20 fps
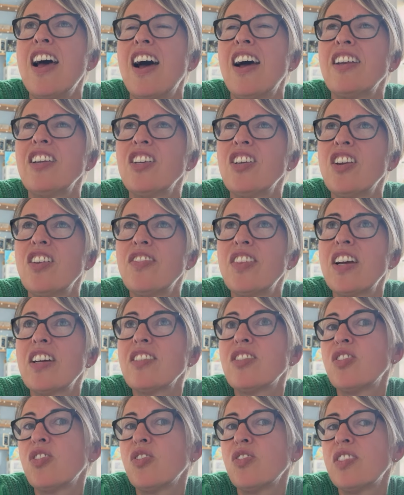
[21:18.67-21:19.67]
And, you know,
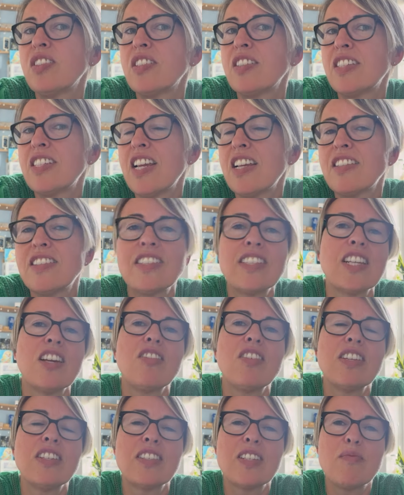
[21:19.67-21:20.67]
that's not
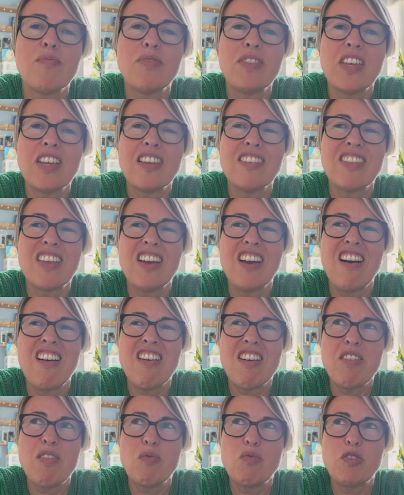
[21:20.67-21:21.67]
necessarily something that
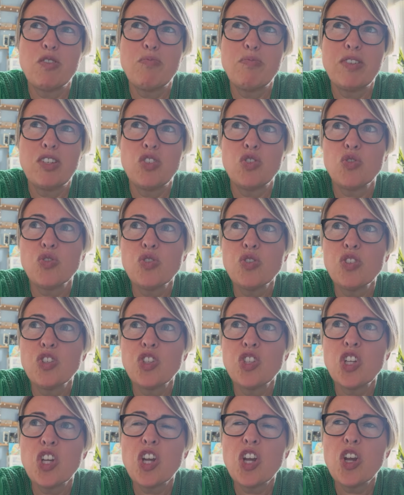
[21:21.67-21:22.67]
I would be drawn
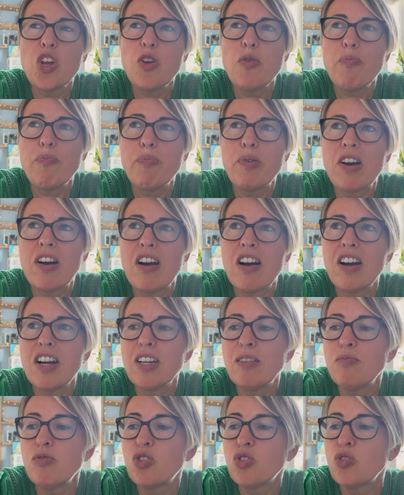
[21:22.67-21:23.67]
to, but I
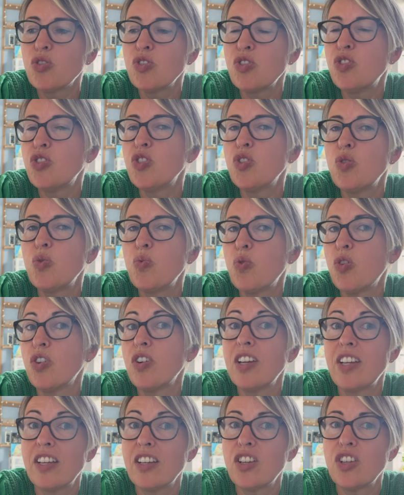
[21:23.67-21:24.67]
am drawn to
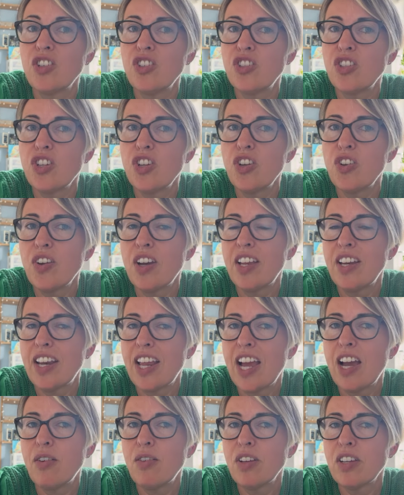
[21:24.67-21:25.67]
what it can do and
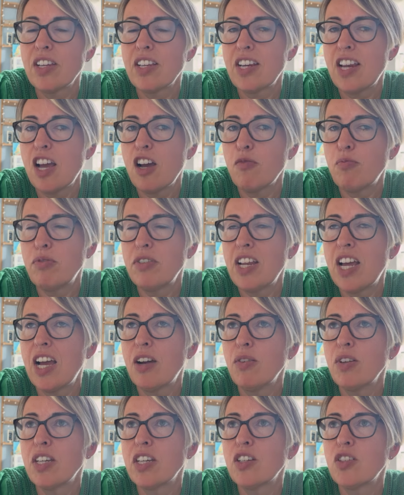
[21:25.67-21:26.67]
how it can help and
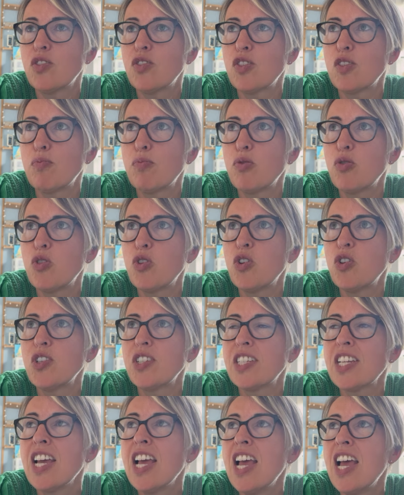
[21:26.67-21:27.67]
how it can support.